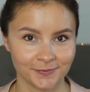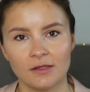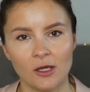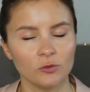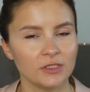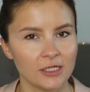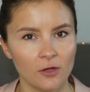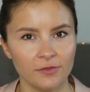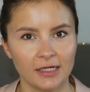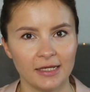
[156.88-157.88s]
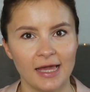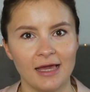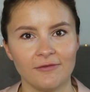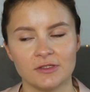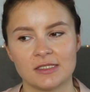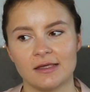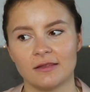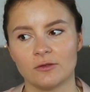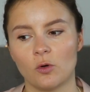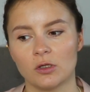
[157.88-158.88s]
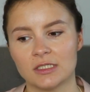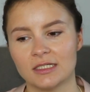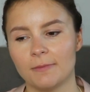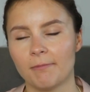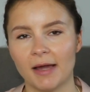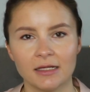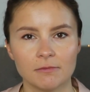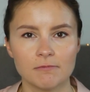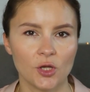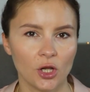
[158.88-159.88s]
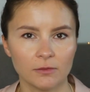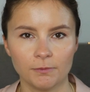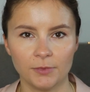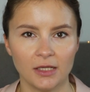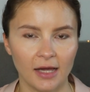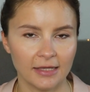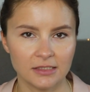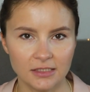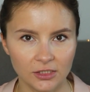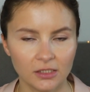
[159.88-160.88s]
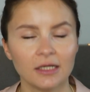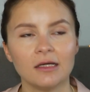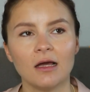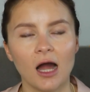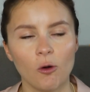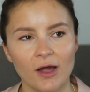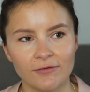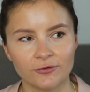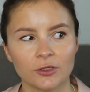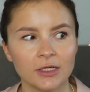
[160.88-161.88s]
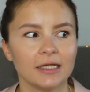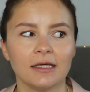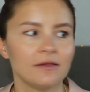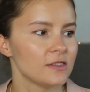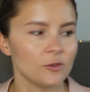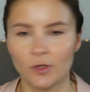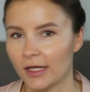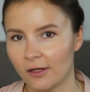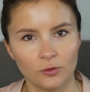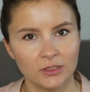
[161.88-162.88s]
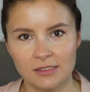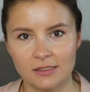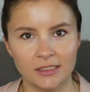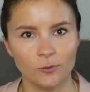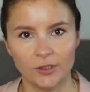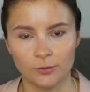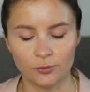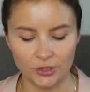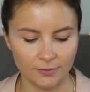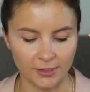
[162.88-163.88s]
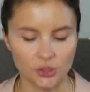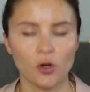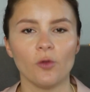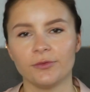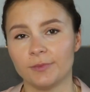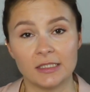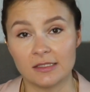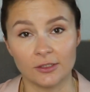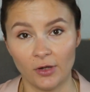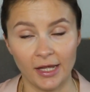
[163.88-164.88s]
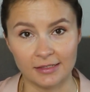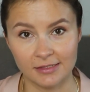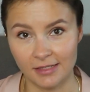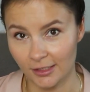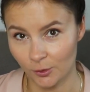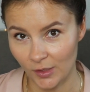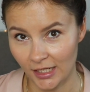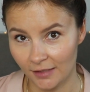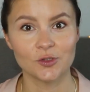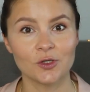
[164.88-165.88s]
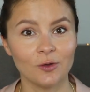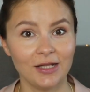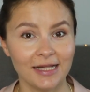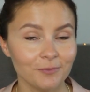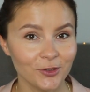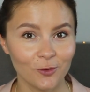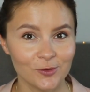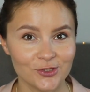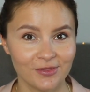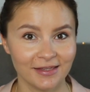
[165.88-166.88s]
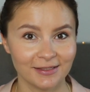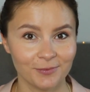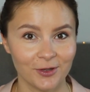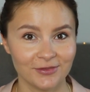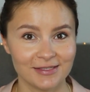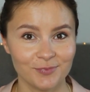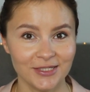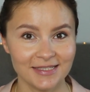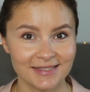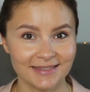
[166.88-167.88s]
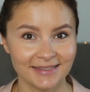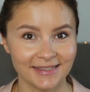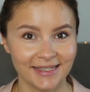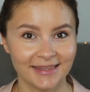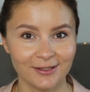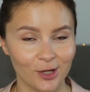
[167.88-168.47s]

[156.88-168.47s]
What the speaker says: The only doubt that I have is that the quality might not be ideal. However, this you can only see when you pretty much hold the piece in your hands anyway. So let me know what you think about this piece in the